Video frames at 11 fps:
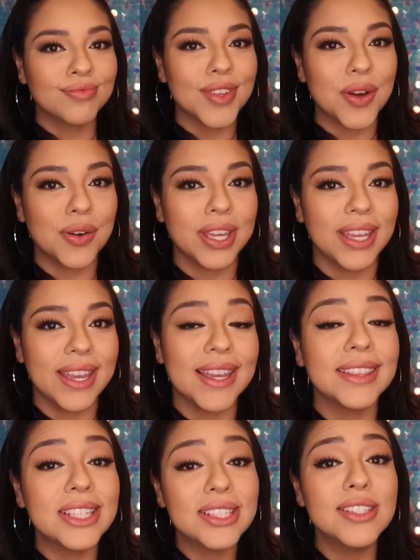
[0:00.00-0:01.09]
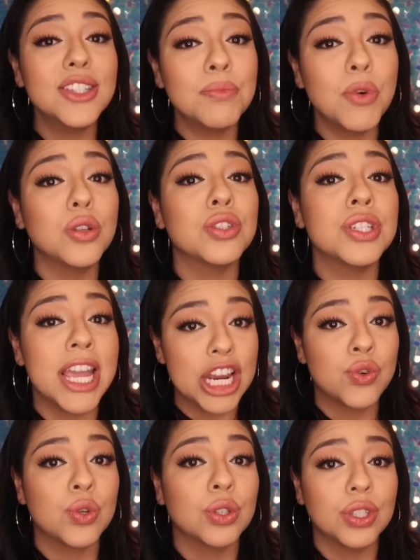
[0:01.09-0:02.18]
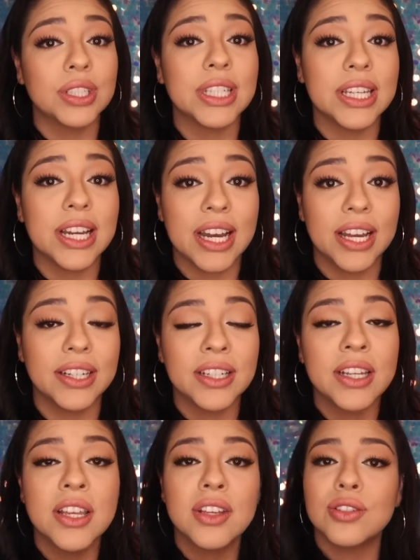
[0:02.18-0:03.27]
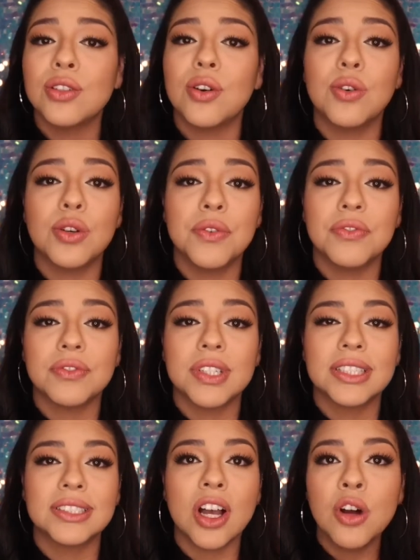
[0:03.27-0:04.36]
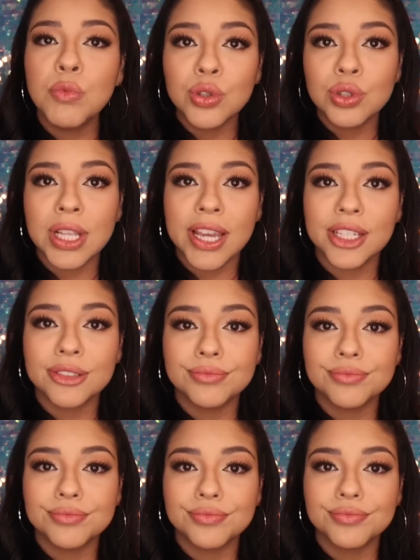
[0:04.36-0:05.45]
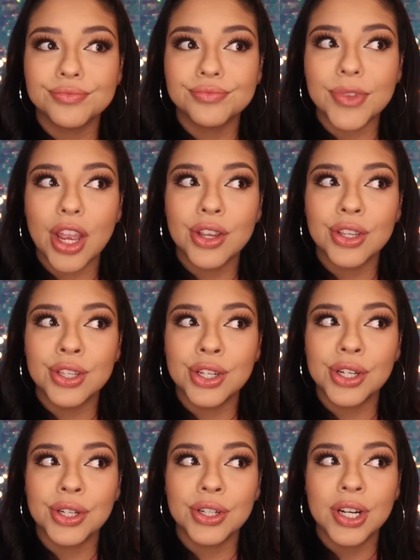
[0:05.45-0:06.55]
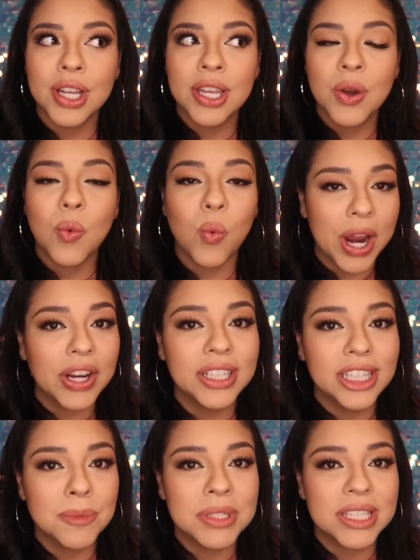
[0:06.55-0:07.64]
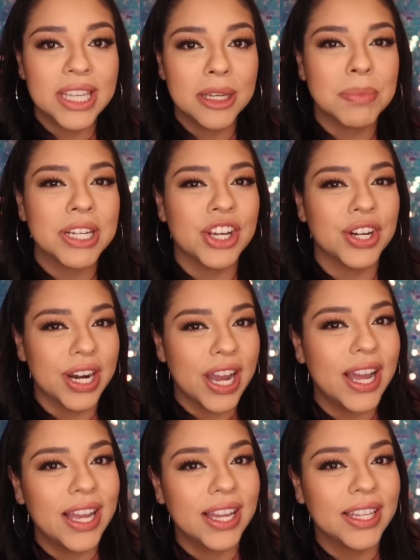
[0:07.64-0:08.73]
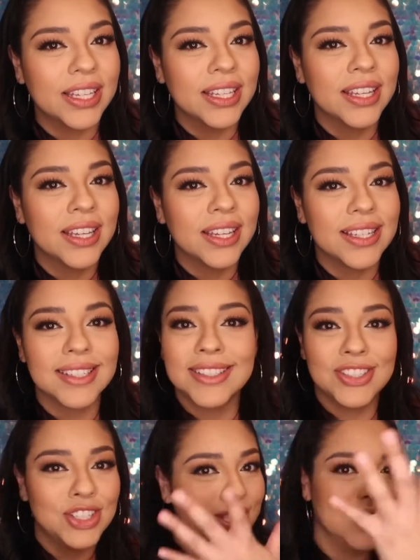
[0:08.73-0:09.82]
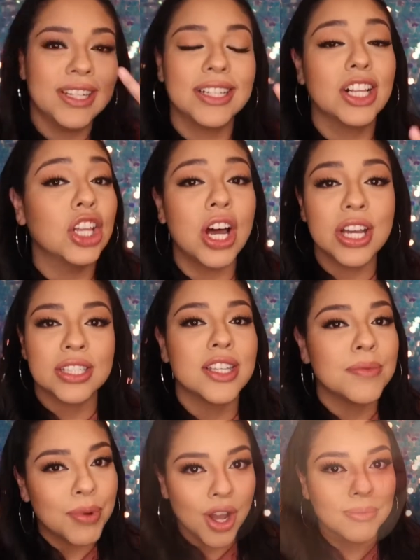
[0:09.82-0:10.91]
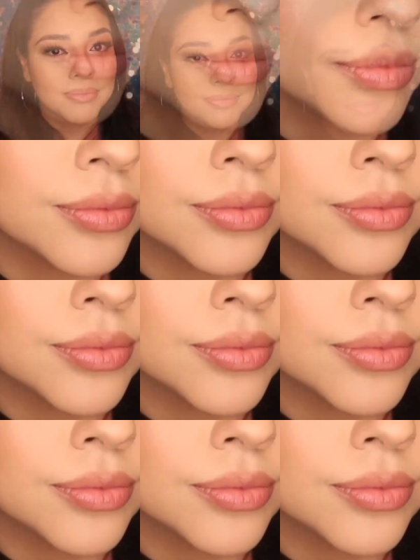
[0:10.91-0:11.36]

Okay, and this is the most natural looking kind. So if it's almost like you're wearing lipstick but you're not, because it's just a glossy balm.